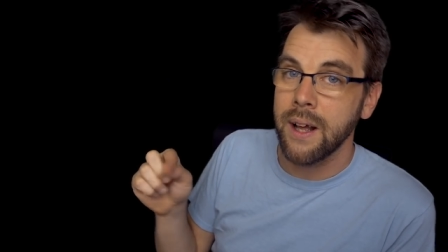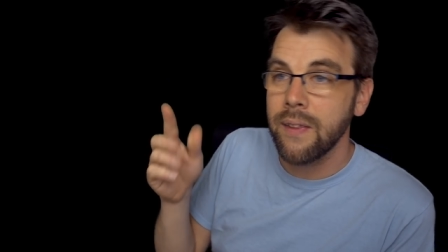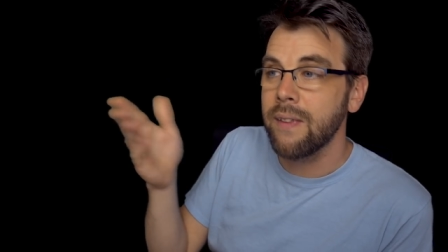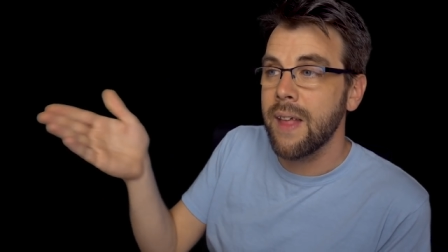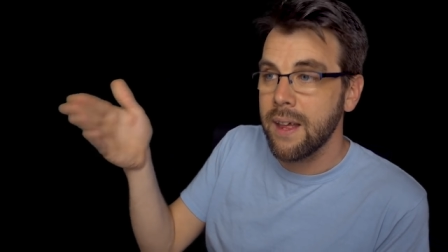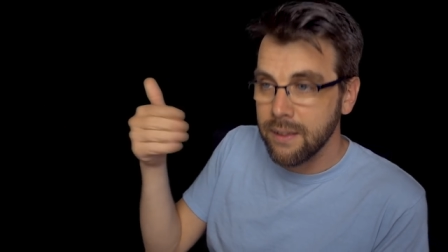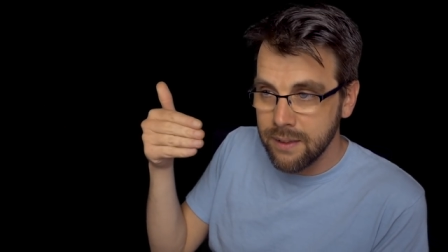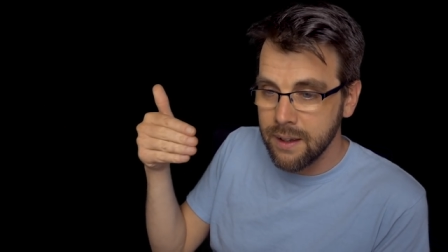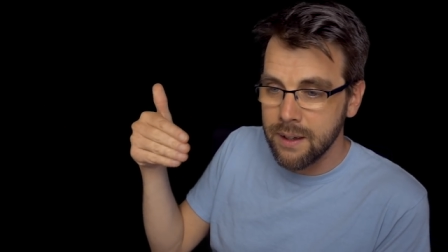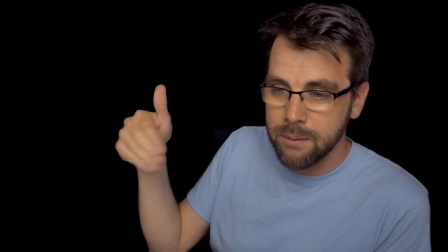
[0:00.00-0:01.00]
And then the,
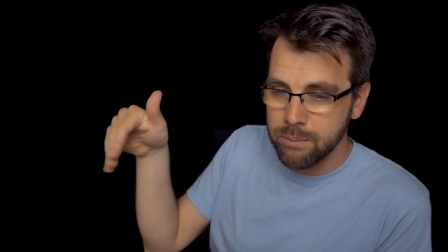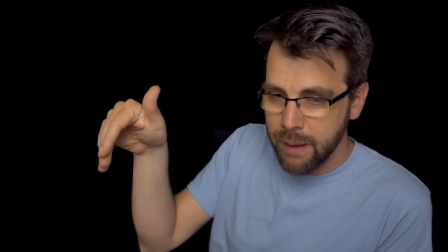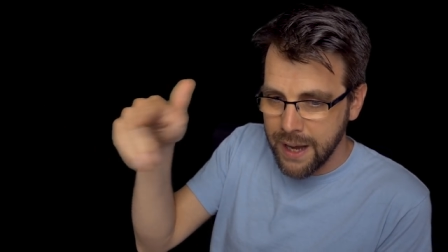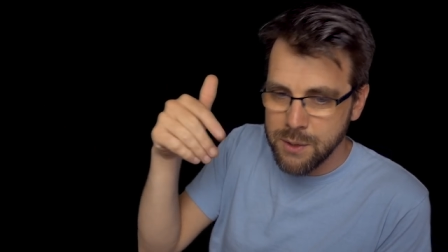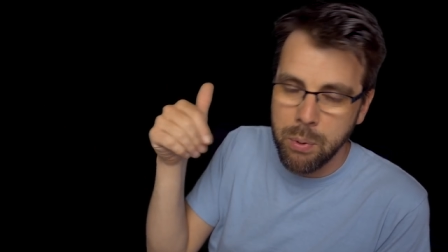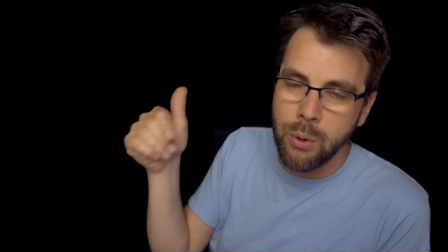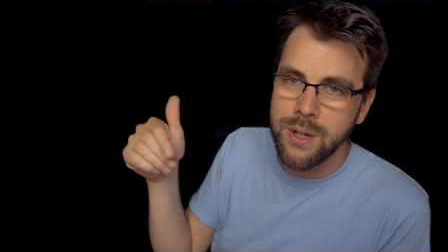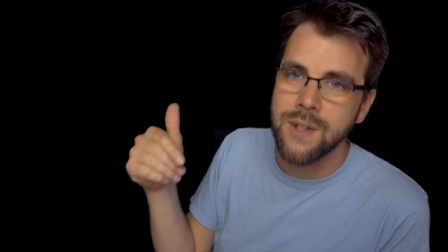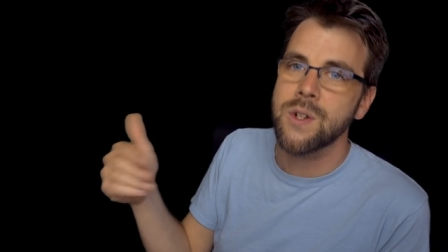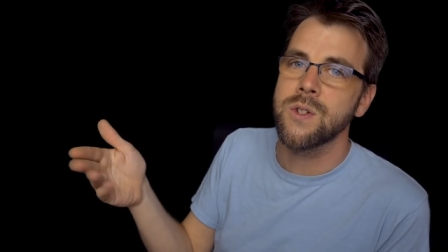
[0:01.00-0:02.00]
the ICE
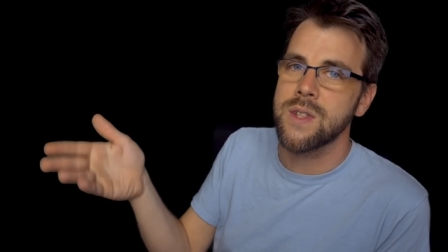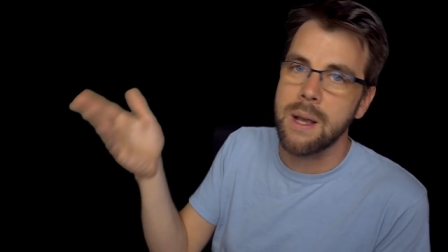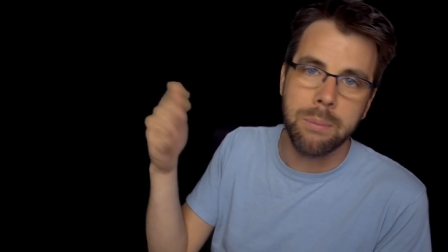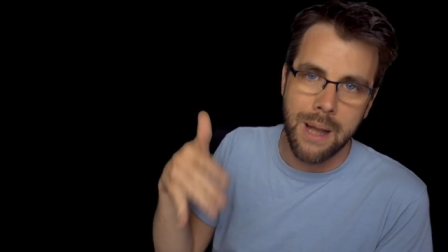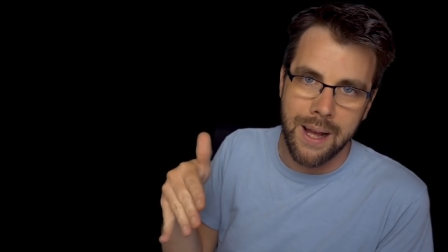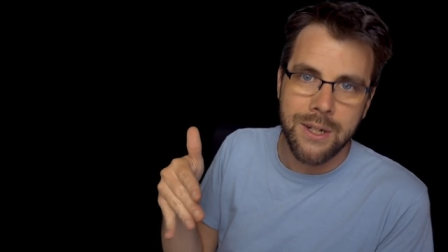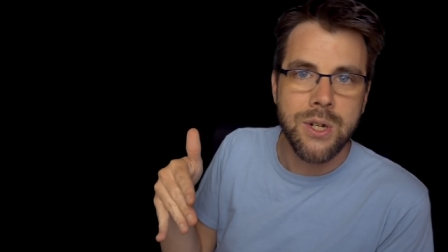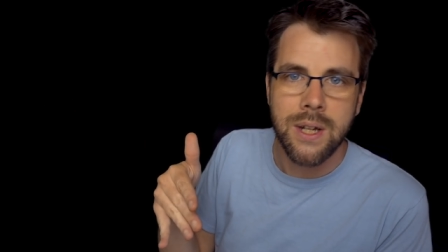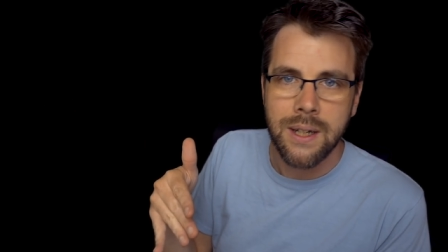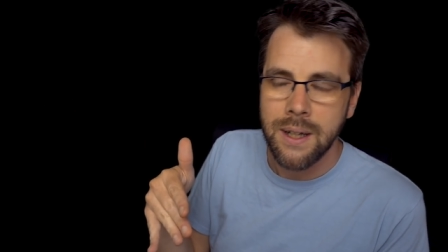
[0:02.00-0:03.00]
protesters, they obliged.